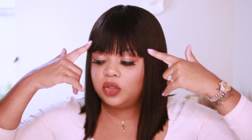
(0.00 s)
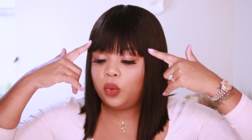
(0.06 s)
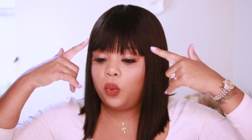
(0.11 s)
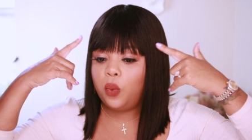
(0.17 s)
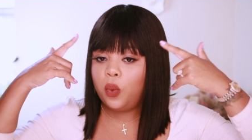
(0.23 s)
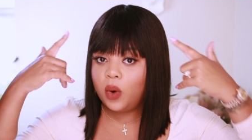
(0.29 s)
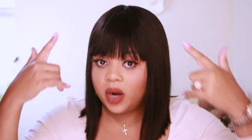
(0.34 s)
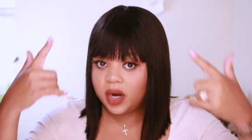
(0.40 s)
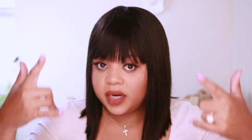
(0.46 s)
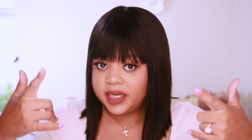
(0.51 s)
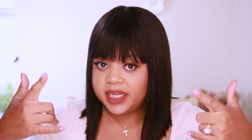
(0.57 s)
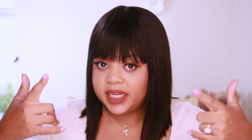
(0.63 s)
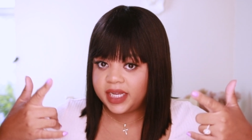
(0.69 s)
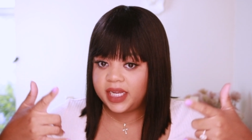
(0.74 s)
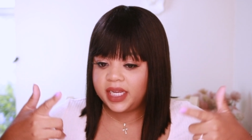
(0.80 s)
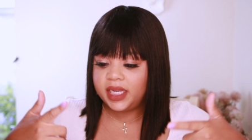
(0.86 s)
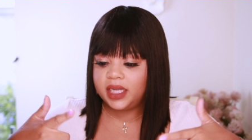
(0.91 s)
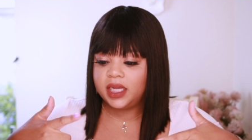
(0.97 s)

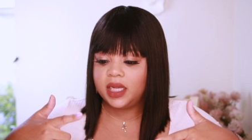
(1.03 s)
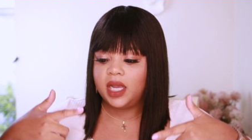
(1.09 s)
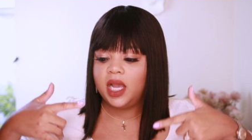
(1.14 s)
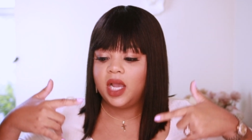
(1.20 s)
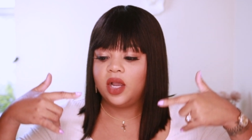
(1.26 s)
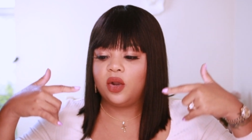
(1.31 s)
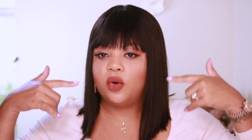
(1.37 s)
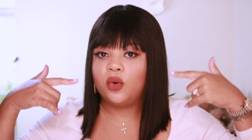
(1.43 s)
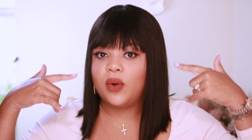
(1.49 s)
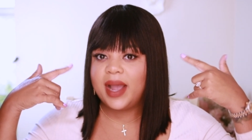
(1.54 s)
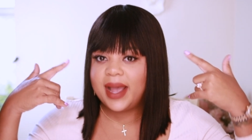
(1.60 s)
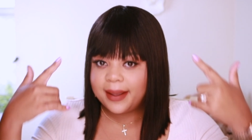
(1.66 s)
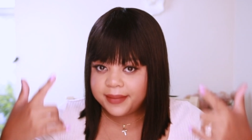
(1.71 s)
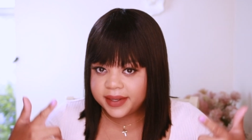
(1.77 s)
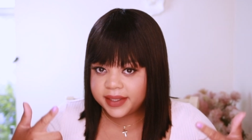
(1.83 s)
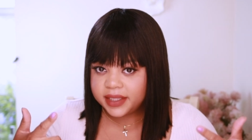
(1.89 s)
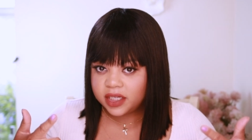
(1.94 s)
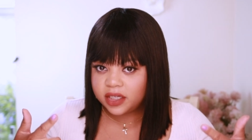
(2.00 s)
twerking,
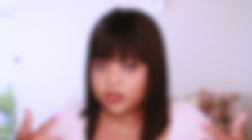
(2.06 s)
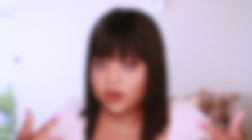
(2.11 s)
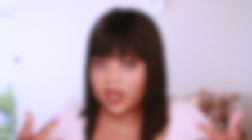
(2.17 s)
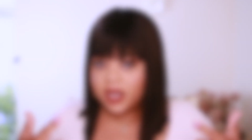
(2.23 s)
grabbing their